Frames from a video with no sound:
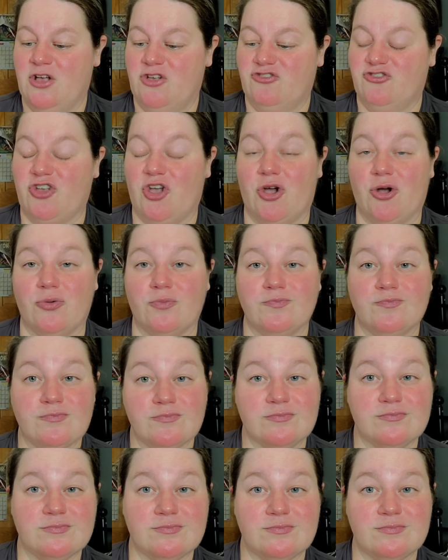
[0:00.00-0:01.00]
So
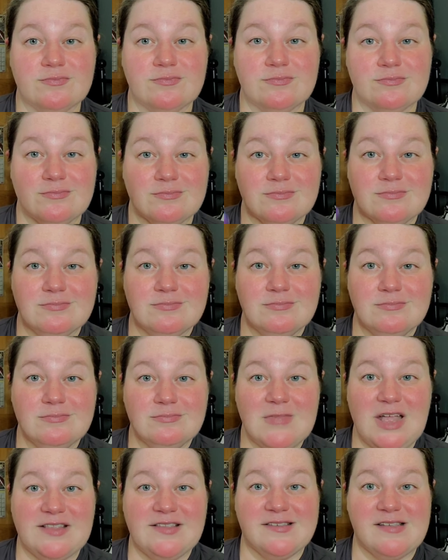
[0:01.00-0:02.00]

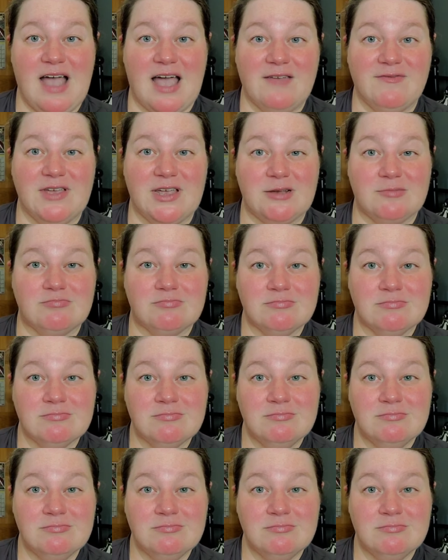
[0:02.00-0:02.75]
let's dive in.